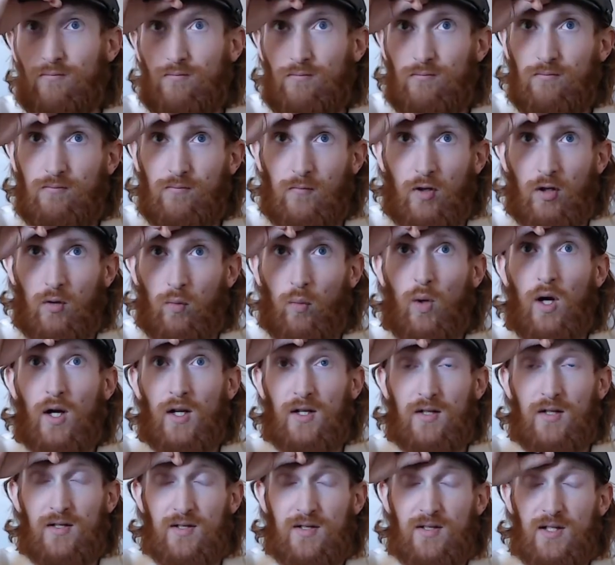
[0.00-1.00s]
or
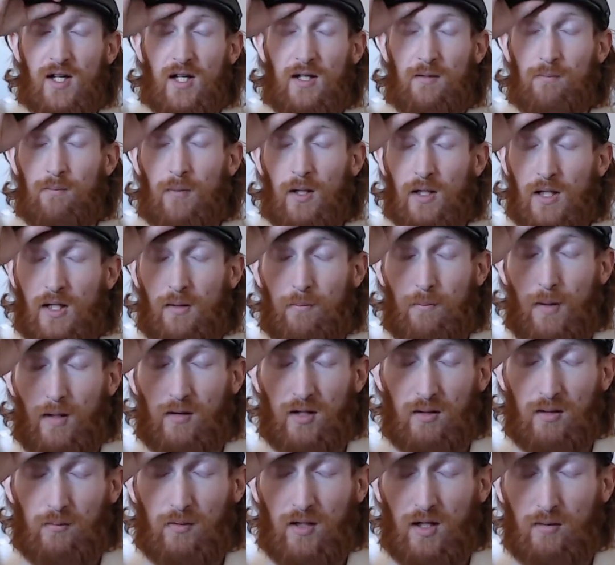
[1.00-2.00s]
was a buggy,
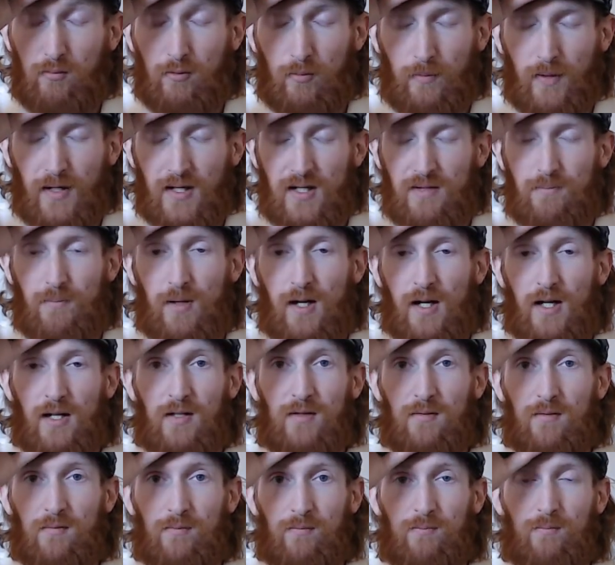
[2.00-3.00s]
barely playable mess by
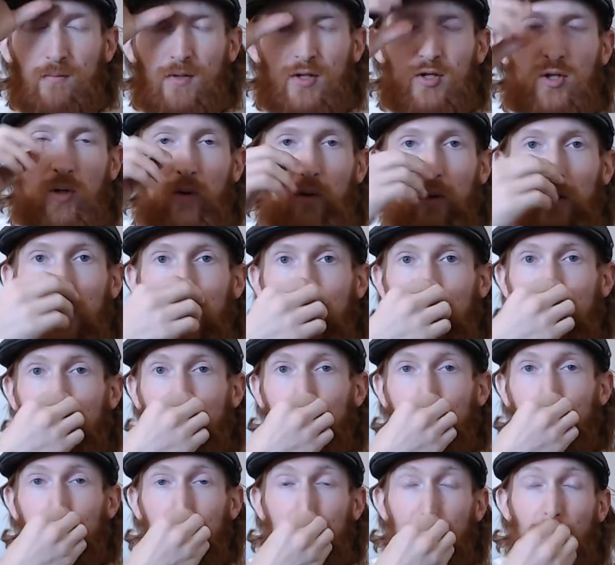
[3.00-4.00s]
the majority of
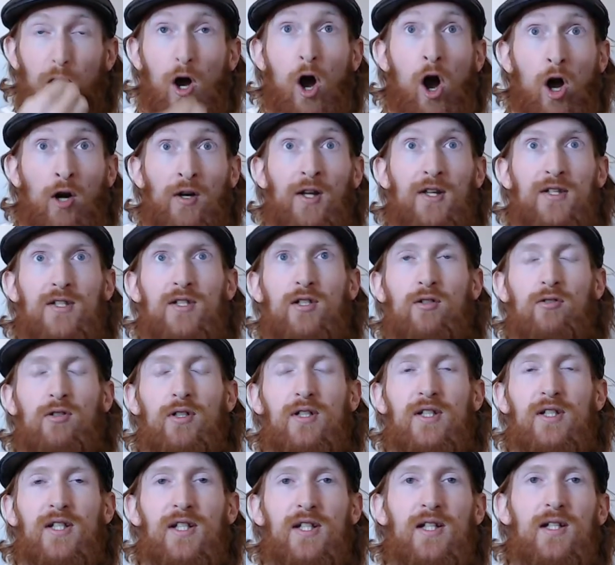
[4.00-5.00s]
the honest
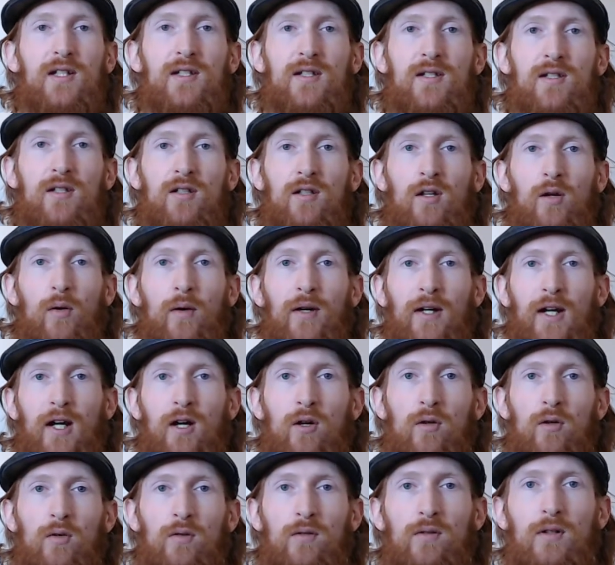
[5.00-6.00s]
critiques going
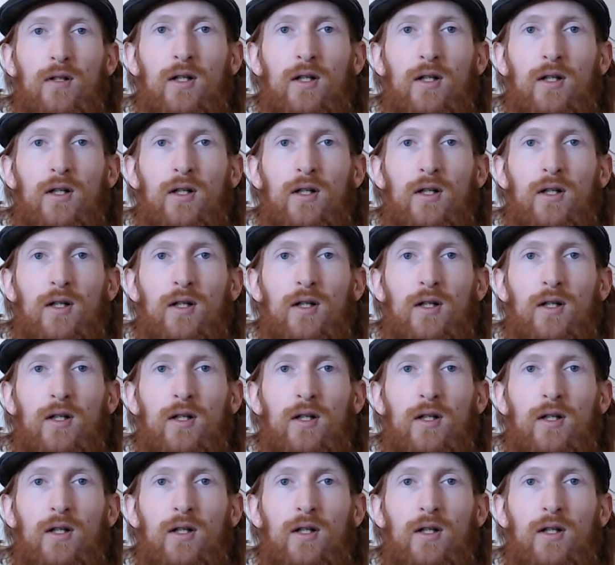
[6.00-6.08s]
out.